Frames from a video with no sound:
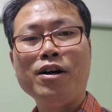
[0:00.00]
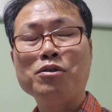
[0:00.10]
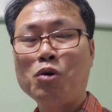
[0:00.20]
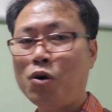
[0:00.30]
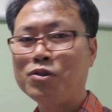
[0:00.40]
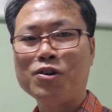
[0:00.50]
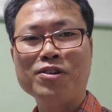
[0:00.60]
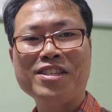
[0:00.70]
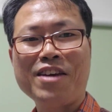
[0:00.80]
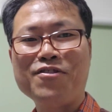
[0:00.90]
talks to
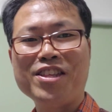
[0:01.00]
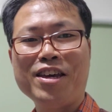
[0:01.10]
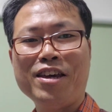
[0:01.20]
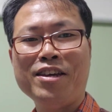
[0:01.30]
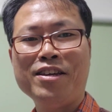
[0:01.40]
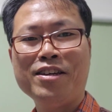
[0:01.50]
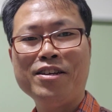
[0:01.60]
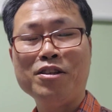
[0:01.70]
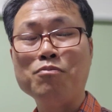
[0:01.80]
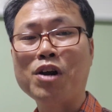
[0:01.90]
us every day.
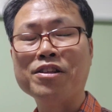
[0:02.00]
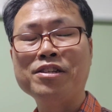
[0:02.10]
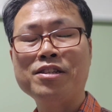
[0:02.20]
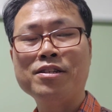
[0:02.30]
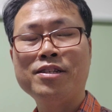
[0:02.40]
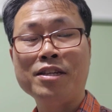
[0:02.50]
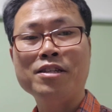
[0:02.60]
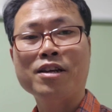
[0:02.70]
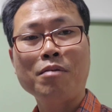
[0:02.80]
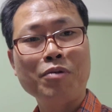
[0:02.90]
Dear brothers and
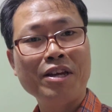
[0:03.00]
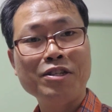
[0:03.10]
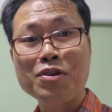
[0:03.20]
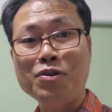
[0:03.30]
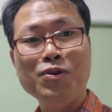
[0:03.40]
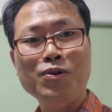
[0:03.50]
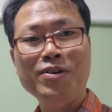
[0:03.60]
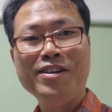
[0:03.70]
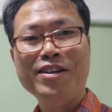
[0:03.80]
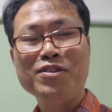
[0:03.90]
sisters, God bless you
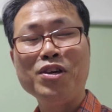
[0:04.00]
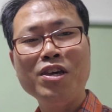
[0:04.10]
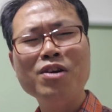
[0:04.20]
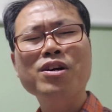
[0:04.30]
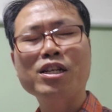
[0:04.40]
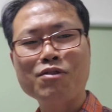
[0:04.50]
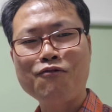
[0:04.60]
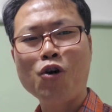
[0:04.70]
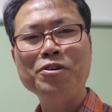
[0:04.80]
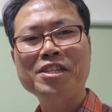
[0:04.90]
to hear God's
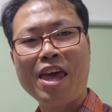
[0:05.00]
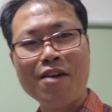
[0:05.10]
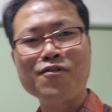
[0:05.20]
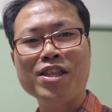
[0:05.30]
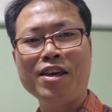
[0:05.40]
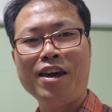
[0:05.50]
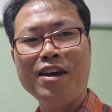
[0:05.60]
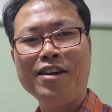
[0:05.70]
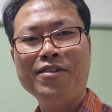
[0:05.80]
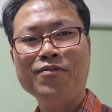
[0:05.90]
voice every day.
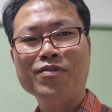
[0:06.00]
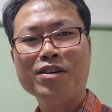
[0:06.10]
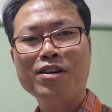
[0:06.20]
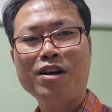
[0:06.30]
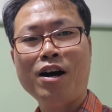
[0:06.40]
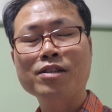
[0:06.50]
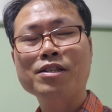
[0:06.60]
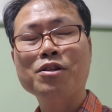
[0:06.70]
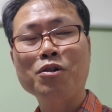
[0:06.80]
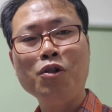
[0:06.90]

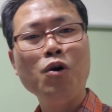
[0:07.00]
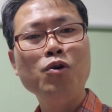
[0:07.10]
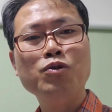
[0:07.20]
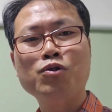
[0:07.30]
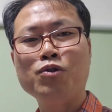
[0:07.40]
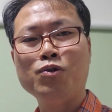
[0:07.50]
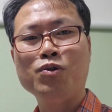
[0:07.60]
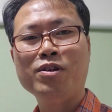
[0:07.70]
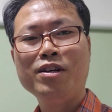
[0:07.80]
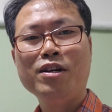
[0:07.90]
Ask the Lord to
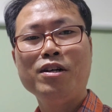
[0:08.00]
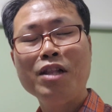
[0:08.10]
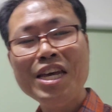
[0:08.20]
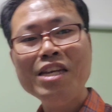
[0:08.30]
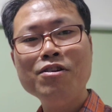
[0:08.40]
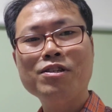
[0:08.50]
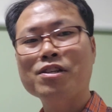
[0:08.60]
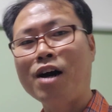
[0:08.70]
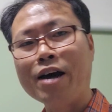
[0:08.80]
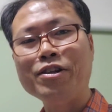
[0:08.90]
lead us,
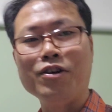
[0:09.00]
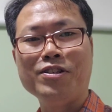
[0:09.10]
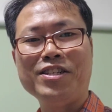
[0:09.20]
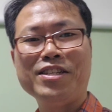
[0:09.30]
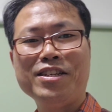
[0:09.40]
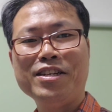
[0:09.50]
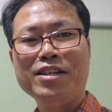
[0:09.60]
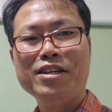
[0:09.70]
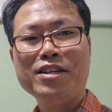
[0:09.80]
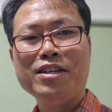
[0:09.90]
guide us,
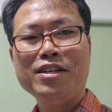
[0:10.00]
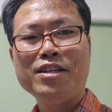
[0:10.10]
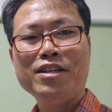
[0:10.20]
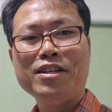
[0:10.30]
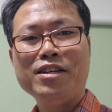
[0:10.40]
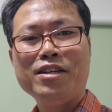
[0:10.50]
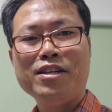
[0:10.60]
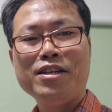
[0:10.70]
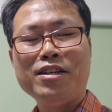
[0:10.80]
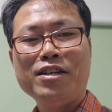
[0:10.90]

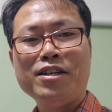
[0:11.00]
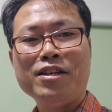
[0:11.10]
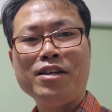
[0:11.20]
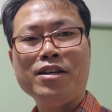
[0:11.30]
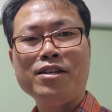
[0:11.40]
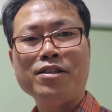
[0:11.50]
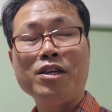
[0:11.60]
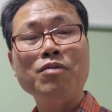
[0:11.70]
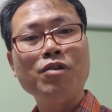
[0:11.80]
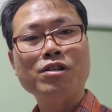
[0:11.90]
and
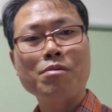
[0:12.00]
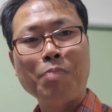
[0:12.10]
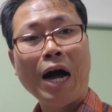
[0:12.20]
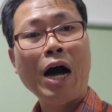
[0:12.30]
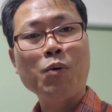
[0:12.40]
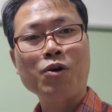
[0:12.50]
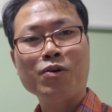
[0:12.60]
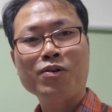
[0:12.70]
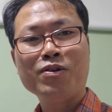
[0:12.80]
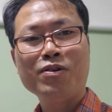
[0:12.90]
give us the power
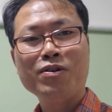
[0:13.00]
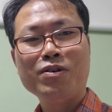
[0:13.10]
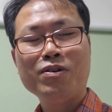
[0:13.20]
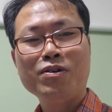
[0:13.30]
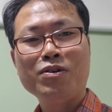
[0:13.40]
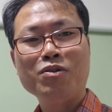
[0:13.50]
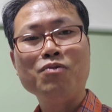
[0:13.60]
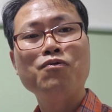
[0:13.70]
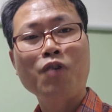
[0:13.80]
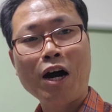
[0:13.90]
to
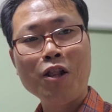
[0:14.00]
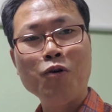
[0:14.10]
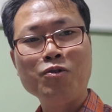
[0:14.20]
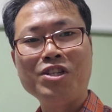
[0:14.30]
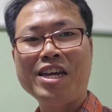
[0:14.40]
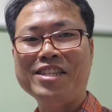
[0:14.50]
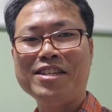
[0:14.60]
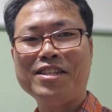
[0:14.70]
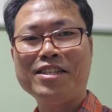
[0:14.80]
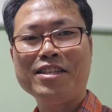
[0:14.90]
follow
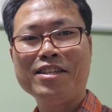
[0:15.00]
Jesus